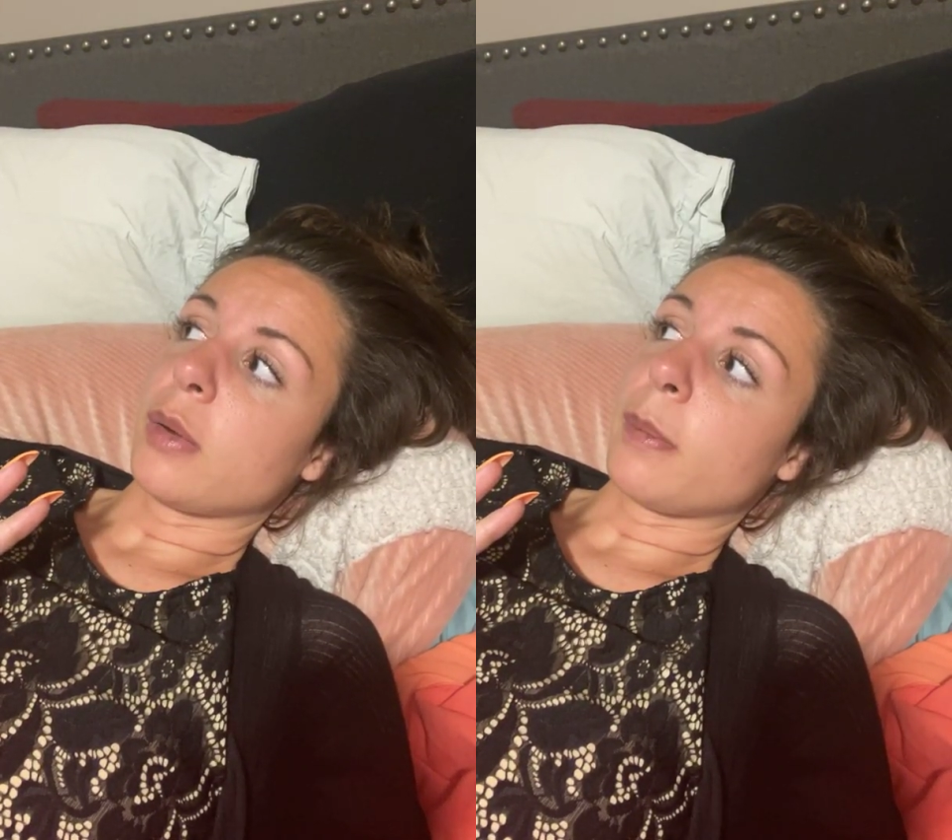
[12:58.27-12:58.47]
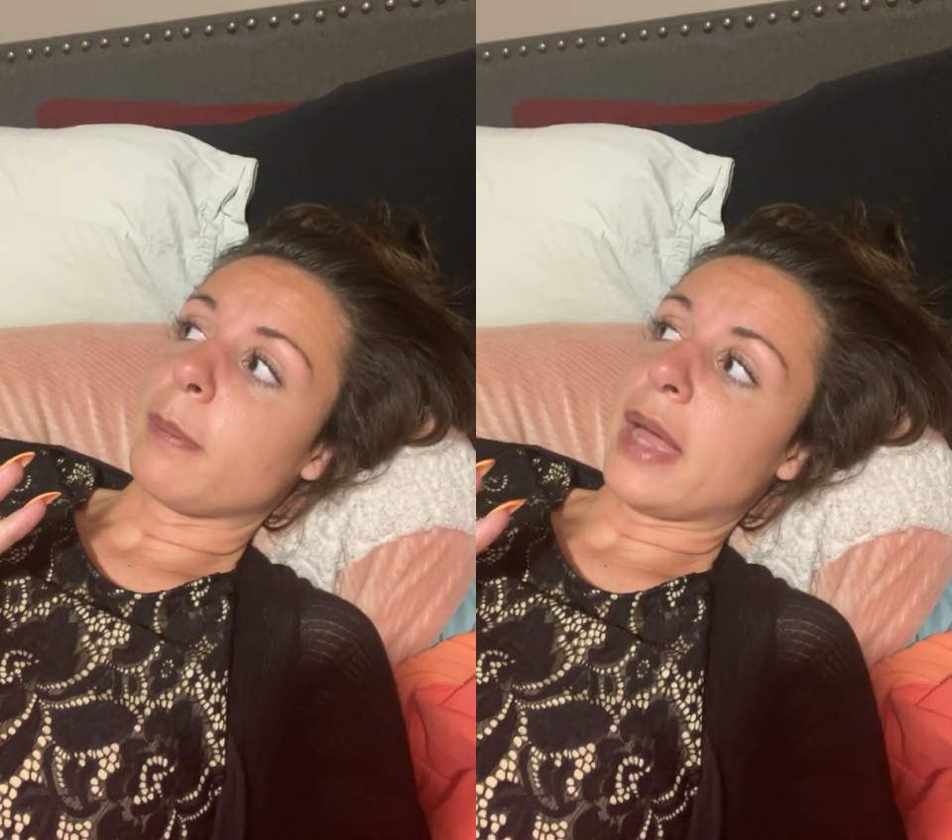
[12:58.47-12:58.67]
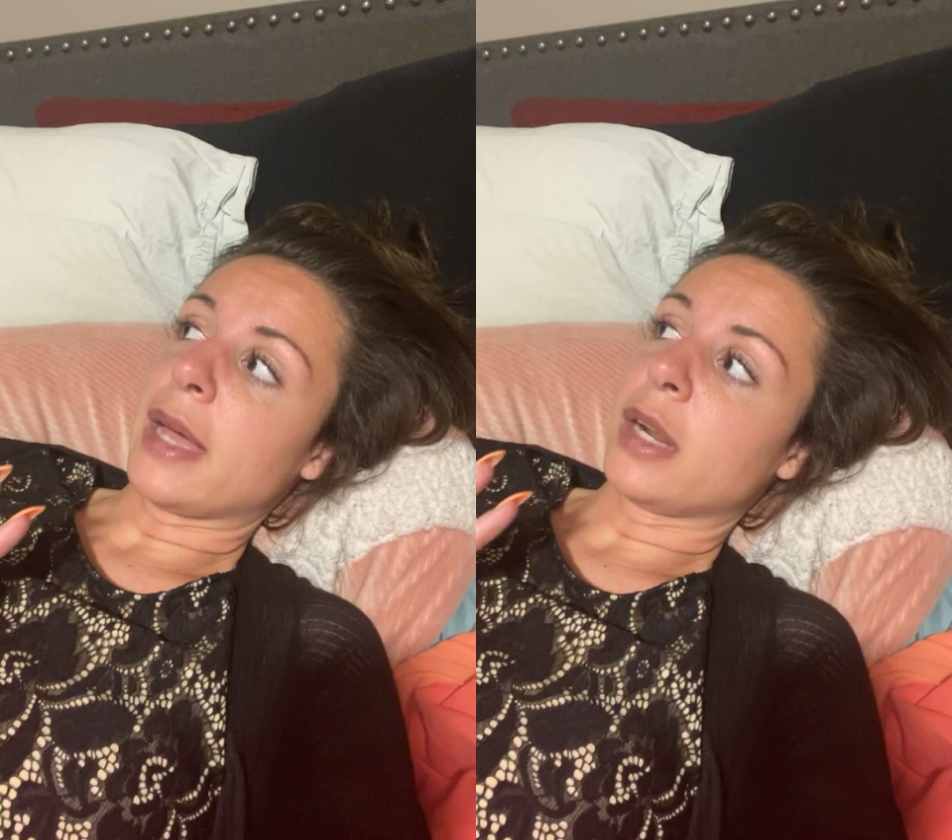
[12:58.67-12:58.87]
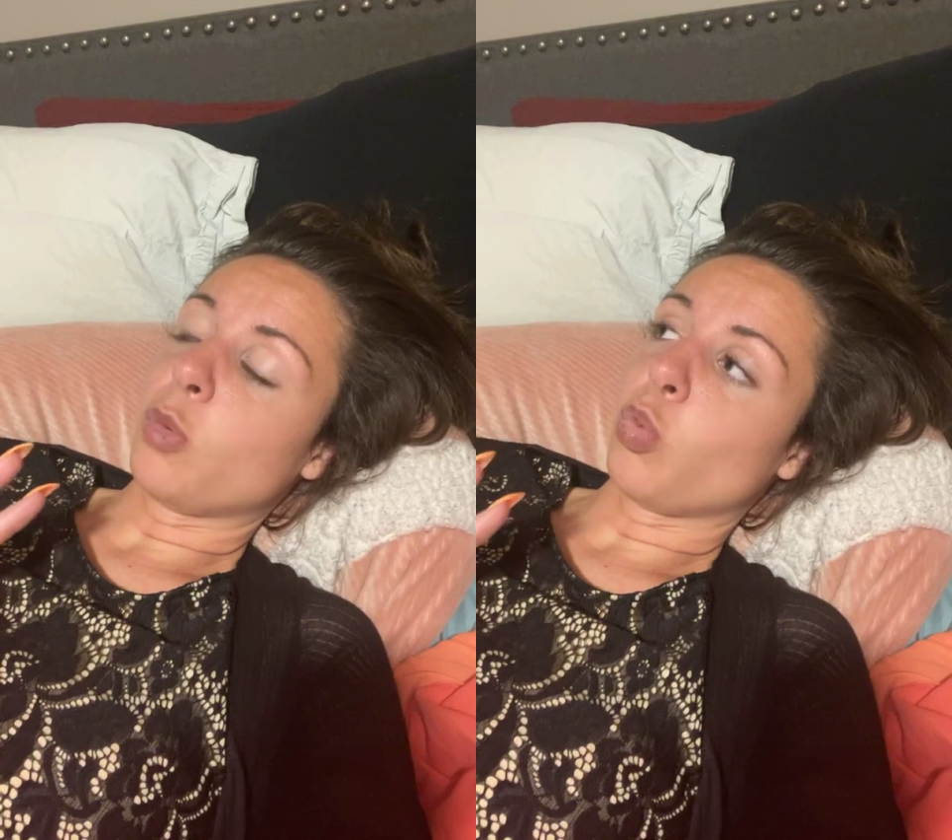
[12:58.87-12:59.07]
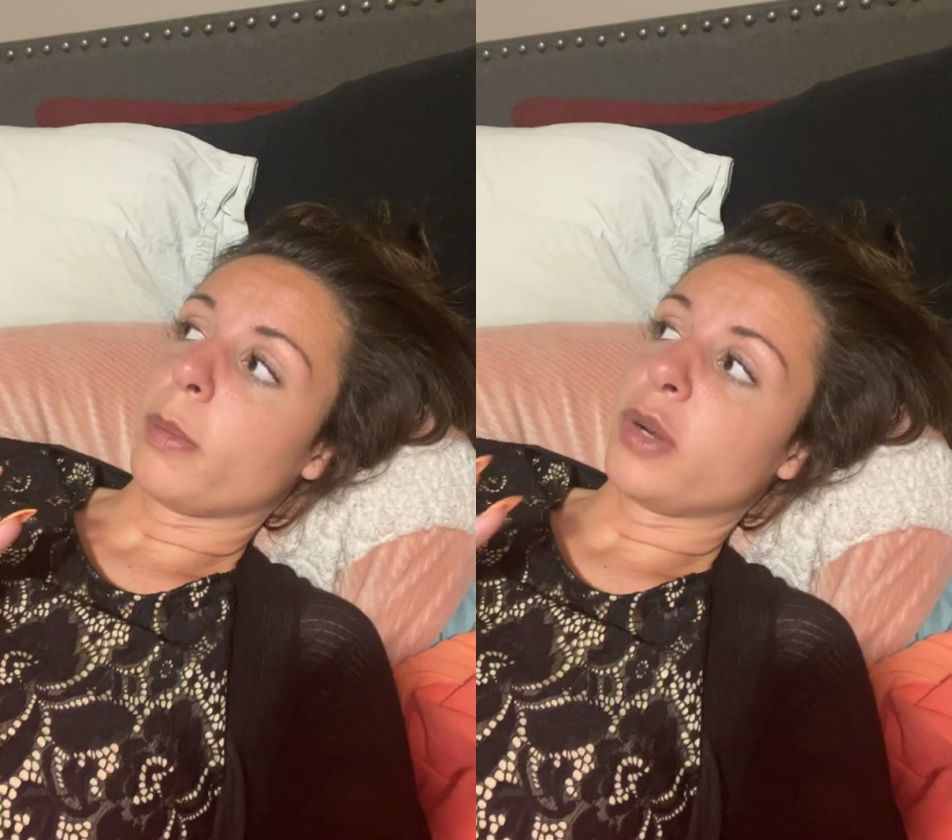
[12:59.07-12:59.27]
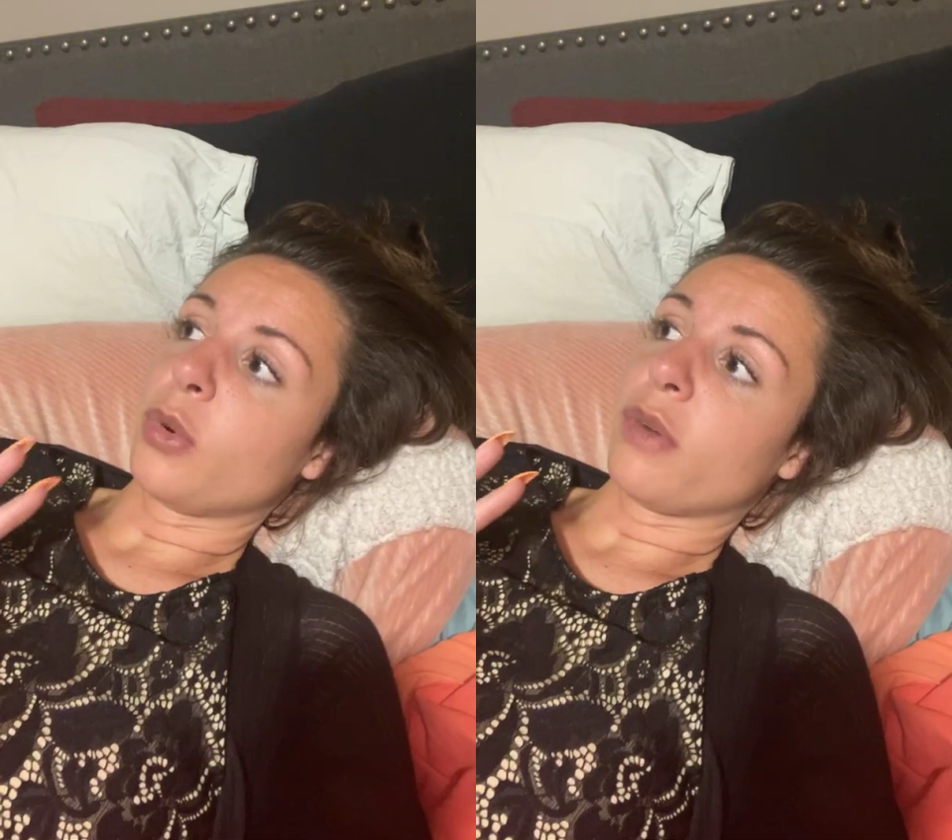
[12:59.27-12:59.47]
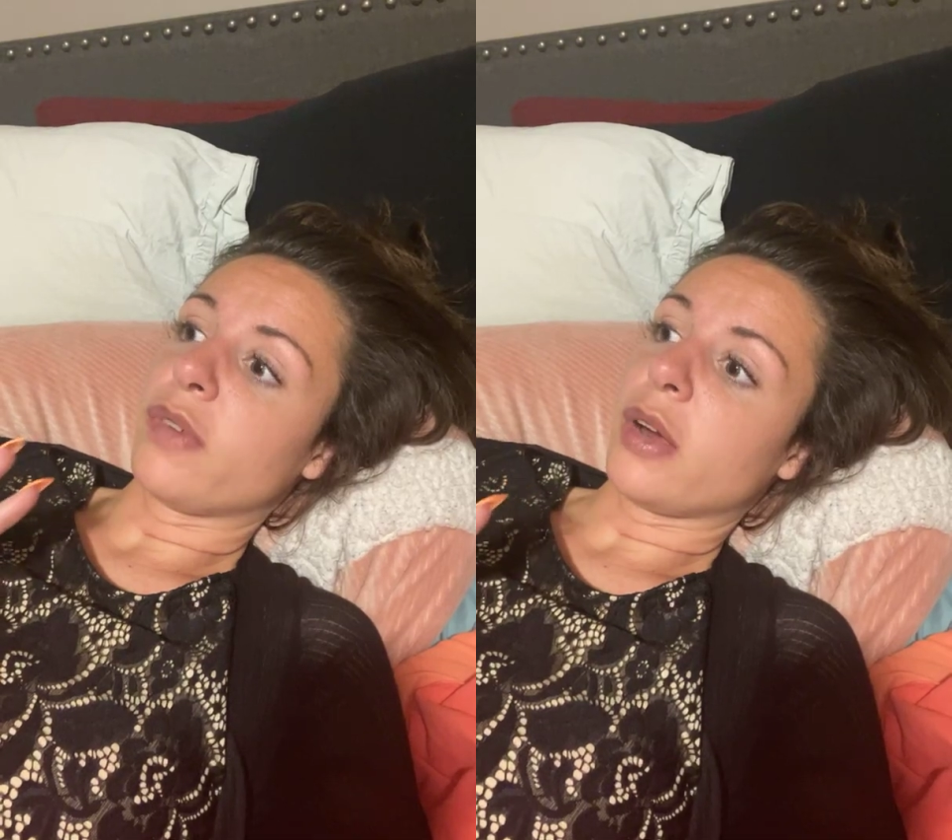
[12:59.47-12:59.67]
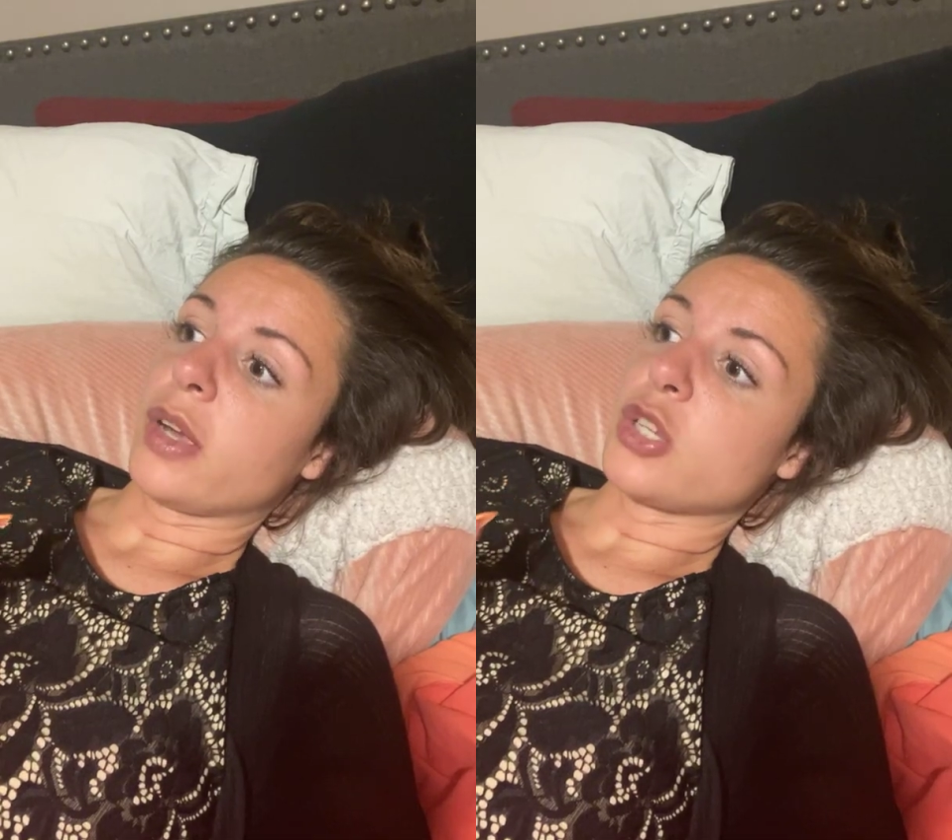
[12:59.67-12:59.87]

men and women who are very